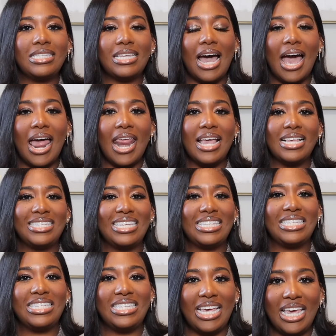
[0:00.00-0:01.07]
not as
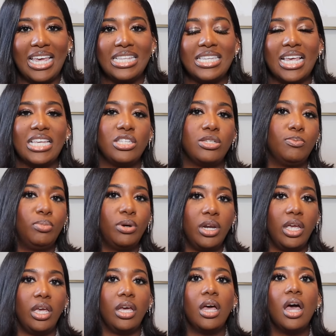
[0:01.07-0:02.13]
intense as
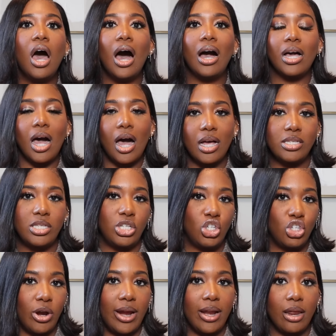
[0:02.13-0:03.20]
putting a
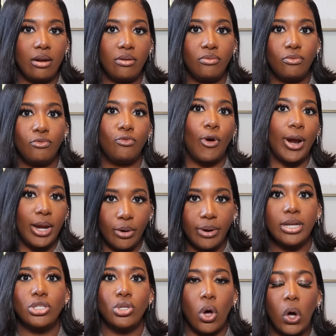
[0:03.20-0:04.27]
concentrated
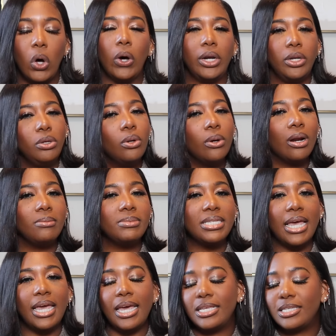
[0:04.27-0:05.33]
fragrance on. You know what I'm
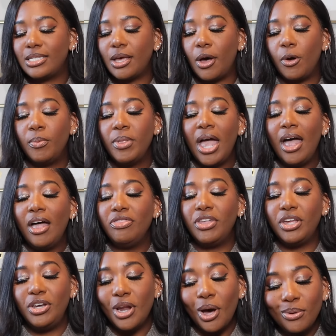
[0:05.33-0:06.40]
saying? So
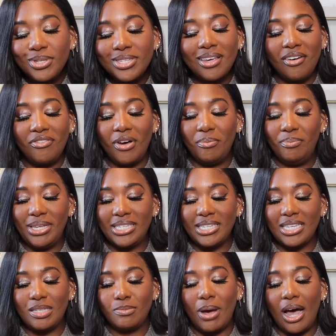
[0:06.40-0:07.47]
the notes of
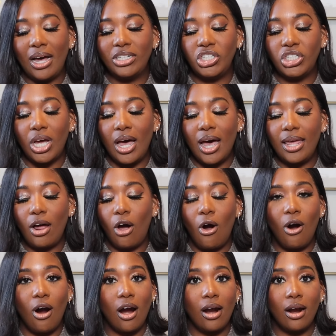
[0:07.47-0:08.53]
hibiscus mahajad
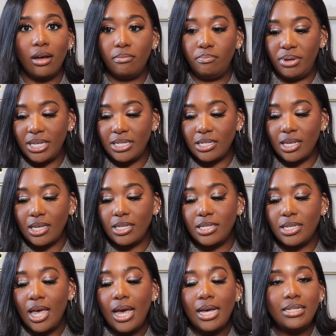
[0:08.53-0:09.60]
are hibiscus,
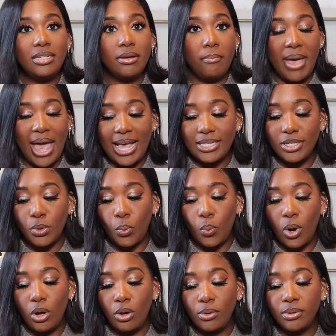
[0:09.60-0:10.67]
damask
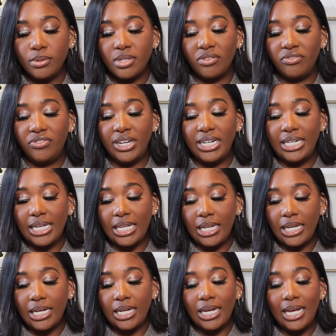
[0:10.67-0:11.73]
rose,
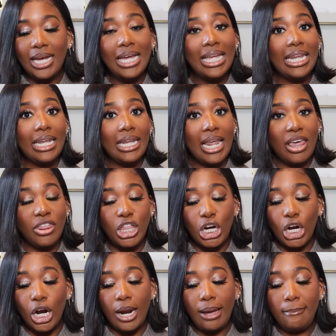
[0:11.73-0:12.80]
vanilla,
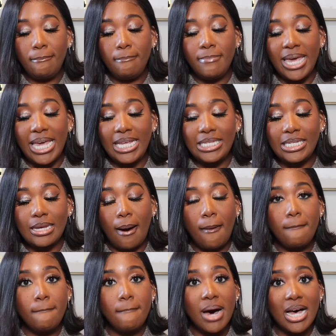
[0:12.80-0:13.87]
leather, mint,
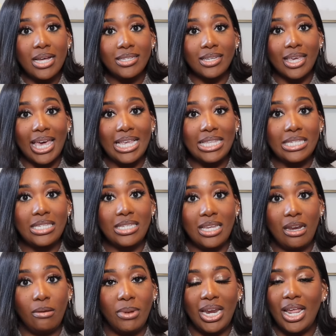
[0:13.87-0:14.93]
musk, and
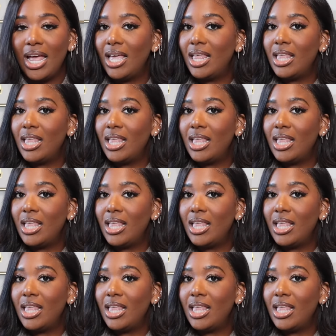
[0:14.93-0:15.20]
cinnamon.